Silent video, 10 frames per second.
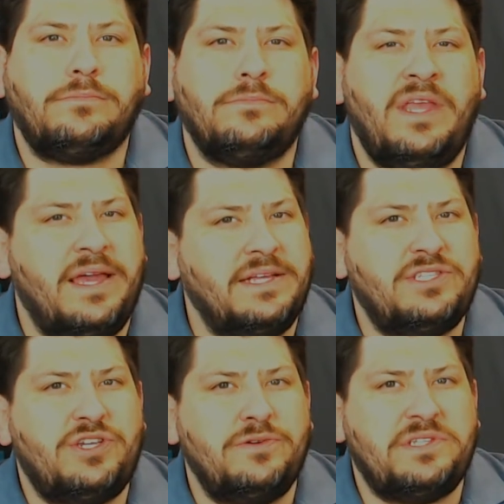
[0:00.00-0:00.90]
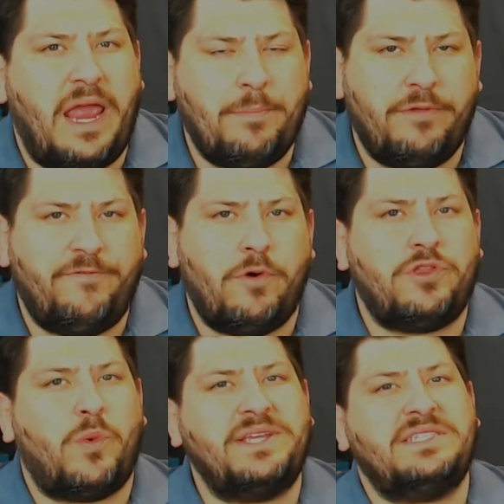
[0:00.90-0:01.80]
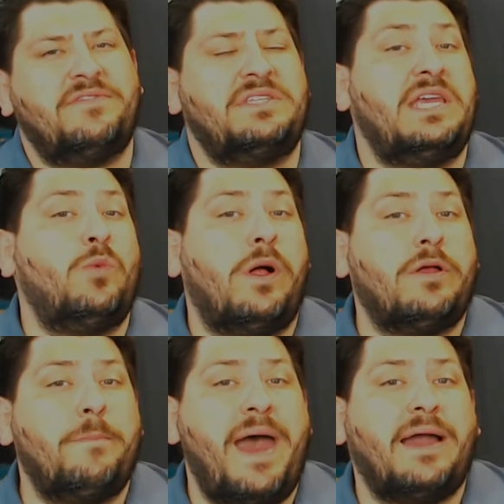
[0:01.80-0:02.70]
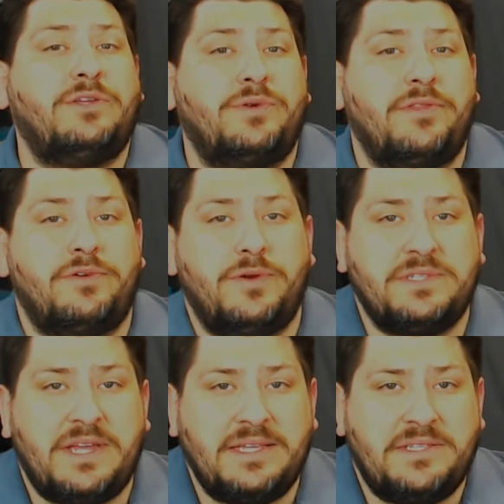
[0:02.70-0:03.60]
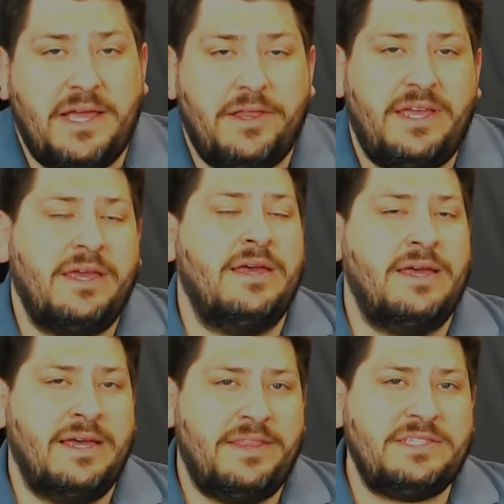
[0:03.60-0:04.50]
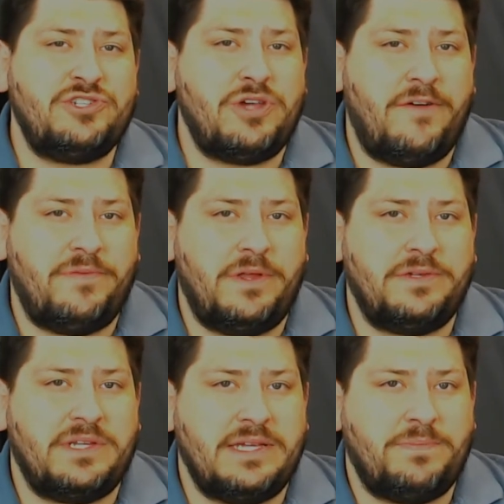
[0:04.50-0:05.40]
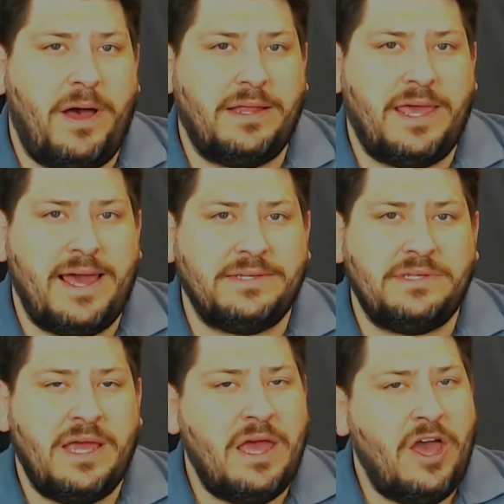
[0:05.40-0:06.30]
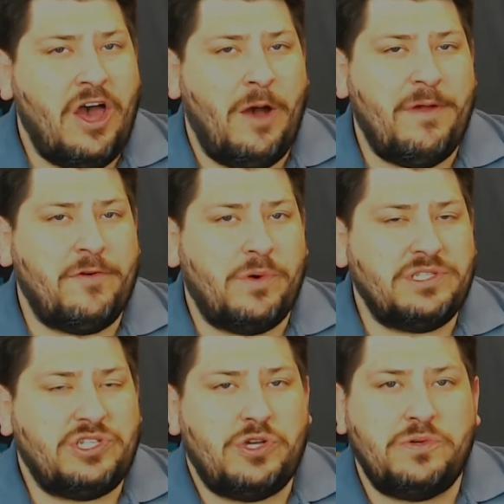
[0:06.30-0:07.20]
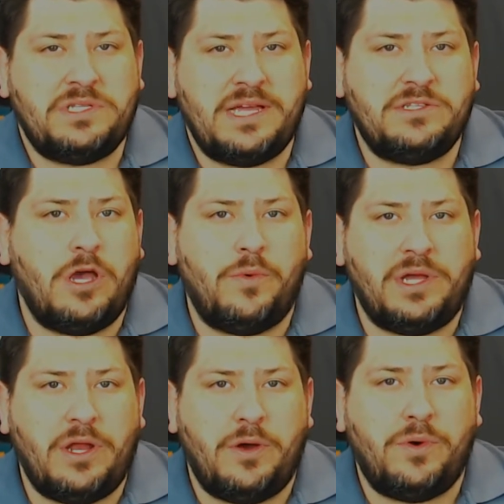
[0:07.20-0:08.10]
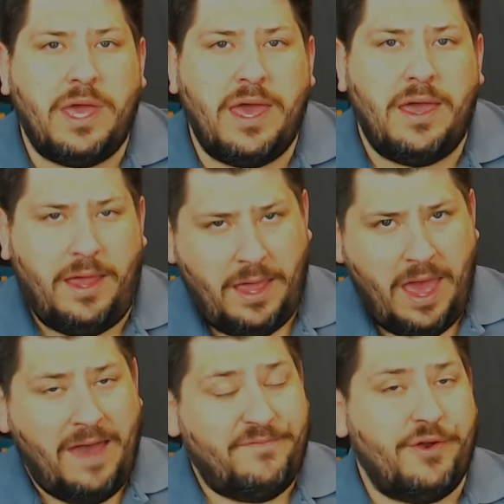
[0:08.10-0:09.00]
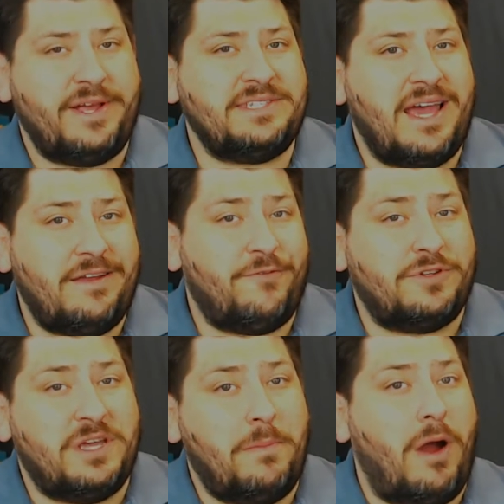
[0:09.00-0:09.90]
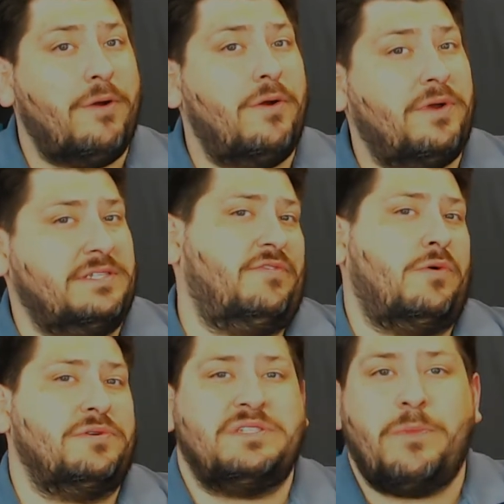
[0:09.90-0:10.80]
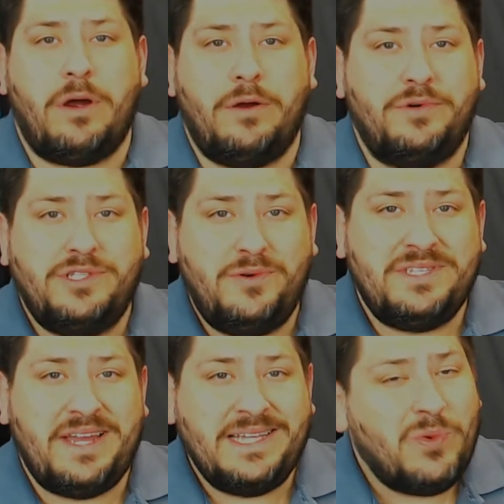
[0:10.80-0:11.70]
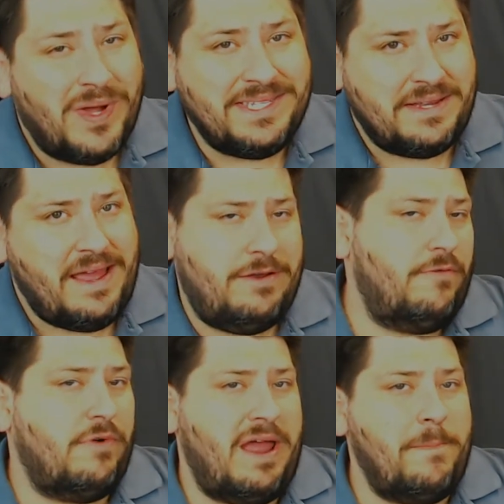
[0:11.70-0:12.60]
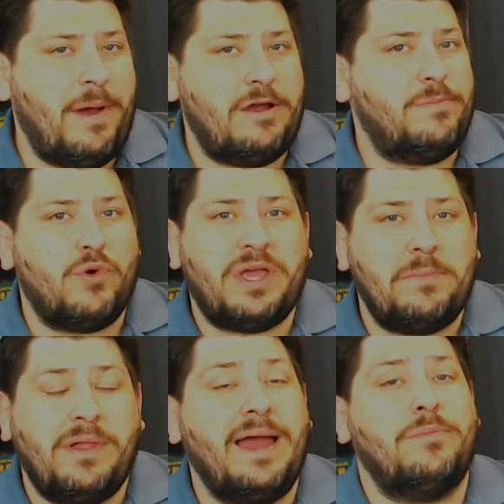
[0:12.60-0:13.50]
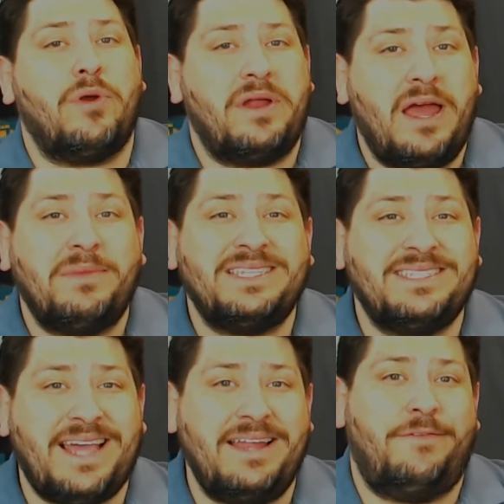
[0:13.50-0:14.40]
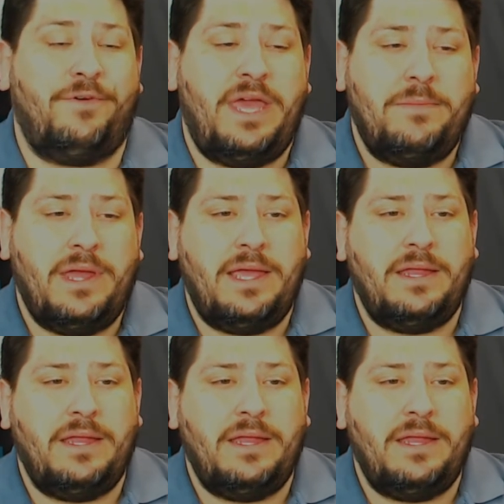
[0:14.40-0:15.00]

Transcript: It's Tuesday, April 4th, 2017. Welcome back to another Dukes of Dice Daily. This is Sean for the Dukes of Dice podcast. Hope everyone's Tuesday is going okay. Very excited for tomorrow because, of course, tomorrow is Dukes of Dice Wednesday night over at Empire Board Game Library, and I'm excited for game night.